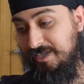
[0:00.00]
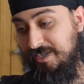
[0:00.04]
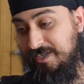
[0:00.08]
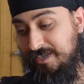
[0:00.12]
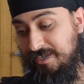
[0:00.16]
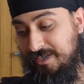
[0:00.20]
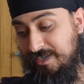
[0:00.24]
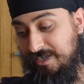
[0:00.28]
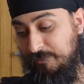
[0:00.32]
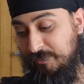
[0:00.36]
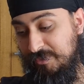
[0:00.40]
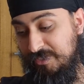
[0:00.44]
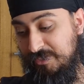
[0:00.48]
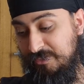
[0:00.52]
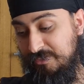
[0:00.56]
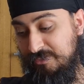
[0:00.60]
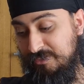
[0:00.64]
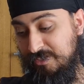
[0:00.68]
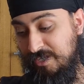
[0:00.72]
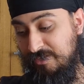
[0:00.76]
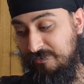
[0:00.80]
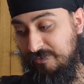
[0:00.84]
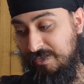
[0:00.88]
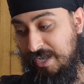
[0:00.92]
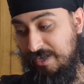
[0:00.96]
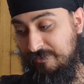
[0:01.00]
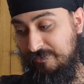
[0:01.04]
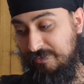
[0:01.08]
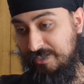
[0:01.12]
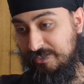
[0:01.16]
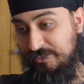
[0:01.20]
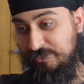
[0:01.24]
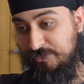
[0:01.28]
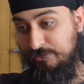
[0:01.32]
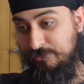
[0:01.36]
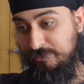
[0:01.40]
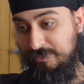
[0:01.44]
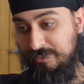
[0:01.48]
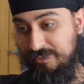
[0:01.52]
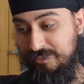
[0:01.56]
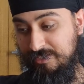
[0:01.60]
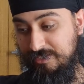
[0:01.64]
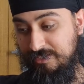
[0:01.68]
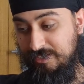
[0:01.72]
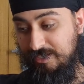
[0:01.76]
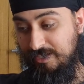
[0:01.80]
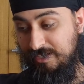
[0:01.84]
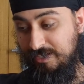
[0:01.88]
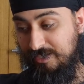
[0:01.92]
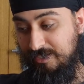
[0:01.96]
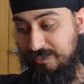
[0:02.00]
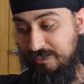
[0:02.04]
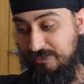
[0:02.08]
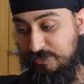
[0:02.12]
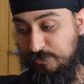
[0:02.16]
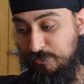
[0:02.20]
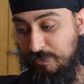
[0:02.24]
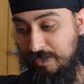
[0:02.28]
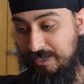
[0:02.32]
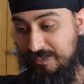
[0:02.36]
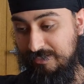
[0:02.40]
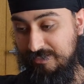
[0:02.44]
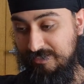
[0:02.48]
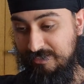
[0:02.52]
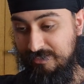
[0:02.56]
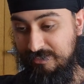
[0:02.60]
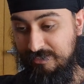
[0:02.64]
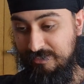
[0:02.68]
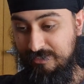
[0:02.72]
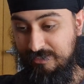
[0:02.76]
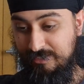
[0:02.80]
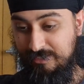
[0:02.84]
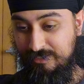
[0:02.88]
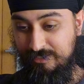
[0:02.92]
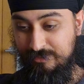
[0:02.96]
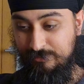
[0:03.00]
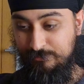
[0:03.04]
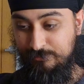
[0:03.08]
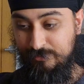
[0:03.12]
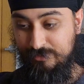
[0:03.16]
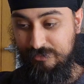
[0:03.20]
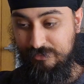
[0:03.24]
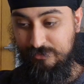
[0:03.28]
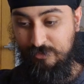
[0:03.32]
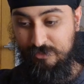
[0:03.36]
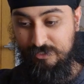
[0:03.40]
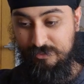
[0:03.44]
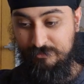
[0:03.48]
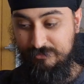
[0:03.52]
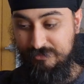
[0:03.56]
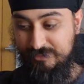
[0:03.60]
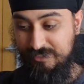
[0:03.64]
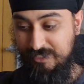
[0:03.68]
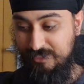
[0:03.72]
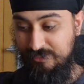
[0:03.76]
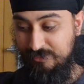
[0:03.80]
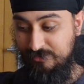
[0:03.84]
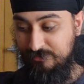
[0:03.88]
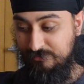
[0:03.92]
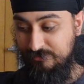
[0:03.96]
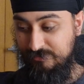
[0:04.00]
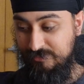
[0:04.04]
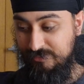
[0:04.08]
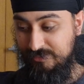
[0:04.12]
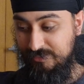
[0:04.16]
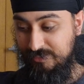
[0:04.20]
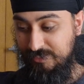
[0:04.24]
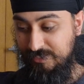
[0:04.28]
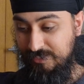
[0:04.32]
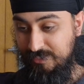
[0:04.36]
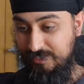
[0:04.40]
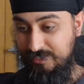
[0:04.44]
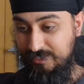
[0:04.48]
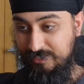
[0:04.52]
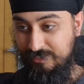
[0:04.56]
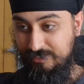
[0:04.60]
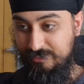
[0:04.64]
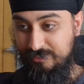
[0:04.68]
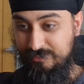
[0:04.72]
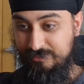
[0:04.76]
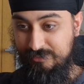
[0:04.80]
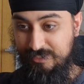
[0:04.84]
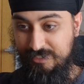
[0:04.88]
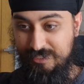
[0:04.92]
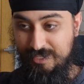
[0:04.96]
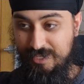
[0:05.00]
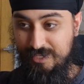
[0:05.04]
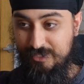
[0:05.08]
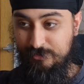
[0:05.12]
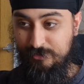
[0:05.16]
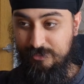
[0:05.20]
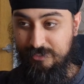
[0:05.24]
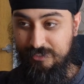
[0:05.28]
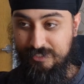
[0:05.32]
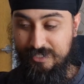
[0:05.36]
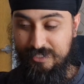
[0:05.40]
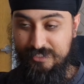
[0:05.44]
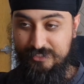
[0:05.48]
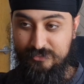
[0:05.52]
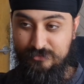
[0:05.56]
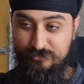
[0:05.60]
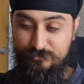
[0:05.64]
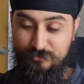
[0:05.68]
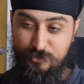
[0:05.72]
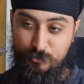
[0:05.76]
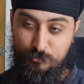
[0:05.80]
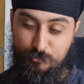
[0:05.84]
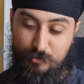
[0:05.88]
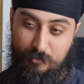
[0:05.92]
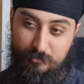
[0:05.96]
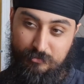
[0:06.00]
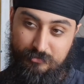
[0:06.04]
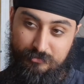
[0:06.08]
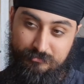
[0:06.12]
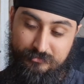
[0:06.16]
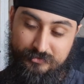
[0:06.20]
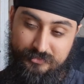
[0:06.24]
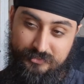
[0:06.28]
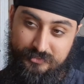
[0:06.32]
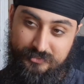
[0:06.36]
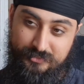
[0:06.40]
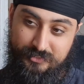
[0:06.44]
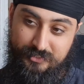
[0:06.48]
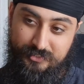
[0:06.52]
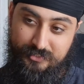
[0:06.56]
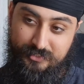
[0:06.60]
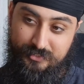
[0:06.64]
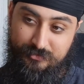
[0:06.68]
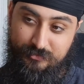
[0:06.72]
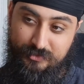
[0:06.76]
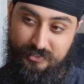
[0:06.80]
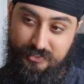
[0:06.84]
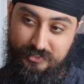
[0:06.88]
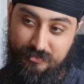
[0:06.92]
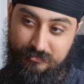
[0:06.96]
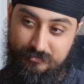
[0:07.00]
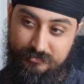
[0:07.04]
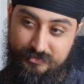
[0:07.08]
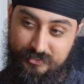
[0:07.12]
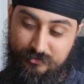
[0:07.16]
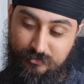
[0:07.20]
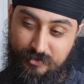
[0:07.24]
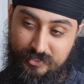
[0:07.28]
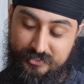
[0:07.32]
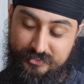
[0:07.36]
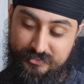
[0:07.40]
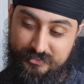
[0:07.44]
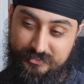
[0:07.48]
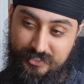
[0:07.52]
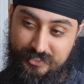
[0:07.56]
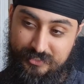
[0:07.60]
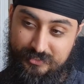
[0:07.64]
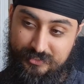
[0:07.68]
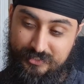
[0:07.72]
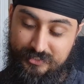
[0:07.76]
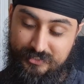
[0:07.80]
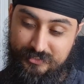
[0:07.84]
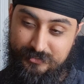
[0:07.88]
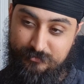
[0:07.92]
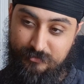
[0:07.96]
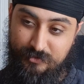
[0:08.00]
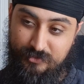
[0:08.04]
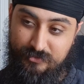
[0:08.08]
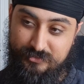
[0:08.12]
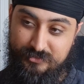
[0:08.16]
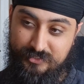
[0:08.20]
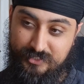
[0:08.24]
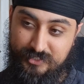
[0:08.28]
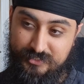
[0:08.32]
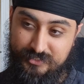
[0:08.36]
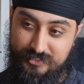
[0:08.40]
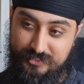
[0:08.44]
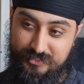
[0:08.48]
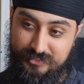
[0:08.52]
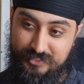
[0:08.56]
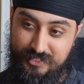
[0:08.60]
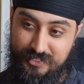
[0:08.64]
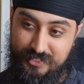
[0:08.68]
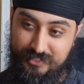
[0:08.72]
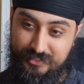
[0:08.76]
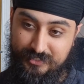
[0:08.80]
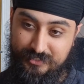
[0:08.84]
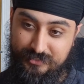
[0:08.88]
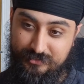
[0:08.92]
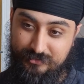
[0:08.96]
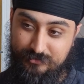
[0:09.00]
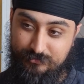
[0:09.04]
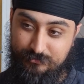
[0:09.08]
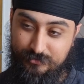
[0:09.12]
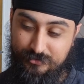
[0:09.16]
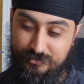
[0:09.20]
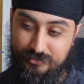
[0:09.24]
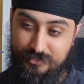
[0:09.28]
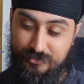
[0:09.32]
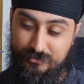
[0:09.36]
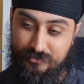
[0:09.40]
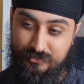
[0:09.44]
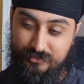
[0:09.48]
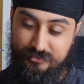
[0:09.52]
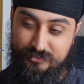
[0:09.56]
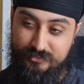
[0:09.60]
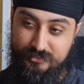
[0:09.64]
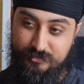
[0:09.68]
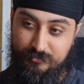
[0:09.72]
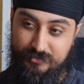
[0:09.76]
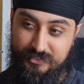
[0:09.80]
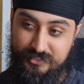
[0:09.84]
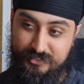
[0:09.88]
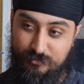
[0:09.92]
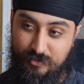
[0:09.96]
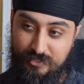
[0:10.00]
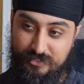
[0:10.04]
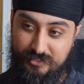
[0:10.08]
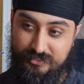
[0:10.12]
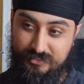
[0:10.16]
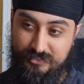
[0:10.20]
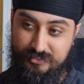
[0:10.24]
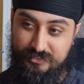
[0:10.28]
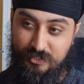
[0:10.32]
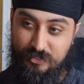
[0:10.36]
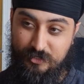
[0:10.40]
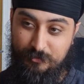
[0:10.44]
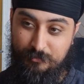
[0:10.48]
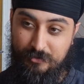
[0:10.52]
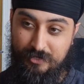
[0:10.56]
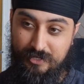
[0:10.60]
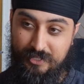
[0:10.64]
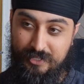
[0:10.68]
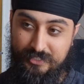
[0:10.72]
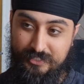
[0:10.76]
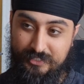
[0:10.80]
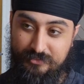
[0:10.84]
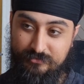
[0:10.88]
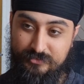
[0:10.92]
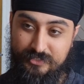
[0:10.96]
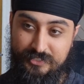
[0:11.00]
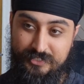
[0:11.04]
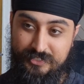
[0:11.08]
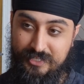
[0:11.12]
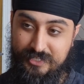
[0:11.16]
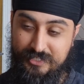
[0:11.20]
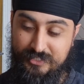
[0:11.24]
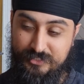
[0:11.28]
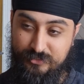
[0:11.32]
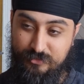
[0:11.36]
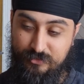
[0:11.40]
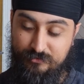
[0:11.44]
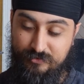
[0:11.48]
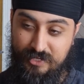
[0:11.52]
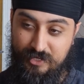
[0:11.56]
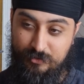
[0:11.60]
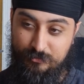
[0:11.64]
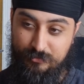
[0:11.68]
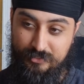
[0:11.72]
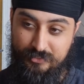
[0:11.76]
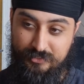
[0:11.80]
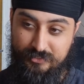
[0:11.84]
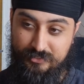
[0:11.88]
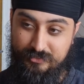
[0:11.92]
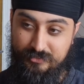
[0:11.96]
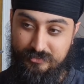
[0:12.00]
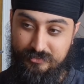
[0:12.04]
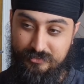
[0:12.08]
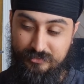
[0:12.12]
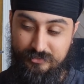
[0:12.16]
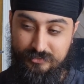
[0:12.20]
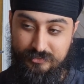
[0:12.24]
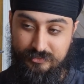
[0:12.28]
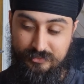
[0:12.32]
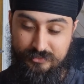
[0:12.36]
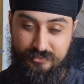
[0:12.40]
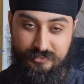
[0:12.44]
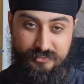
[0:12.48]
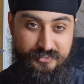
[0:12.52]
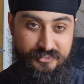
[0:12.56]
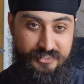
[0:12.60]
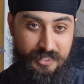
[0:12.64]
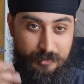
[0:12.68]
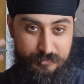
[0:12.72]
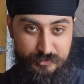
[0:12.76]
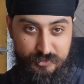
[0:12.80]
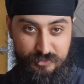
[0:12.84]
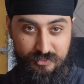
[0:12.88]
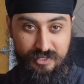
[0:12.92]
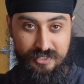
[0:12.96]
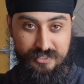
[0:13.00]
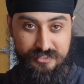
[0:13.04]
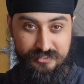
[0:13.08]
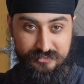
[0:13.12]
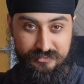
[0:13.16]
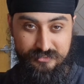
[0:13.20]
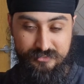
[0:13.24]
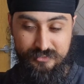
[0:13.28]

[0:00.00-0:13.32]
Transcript: And when you start having a duality with God themselves, then yeah, you're going to get to real problems when it comes to questions like this. Whereas us, it's like, well, no, some of these questions just don't apply given the nature of how we conceptualize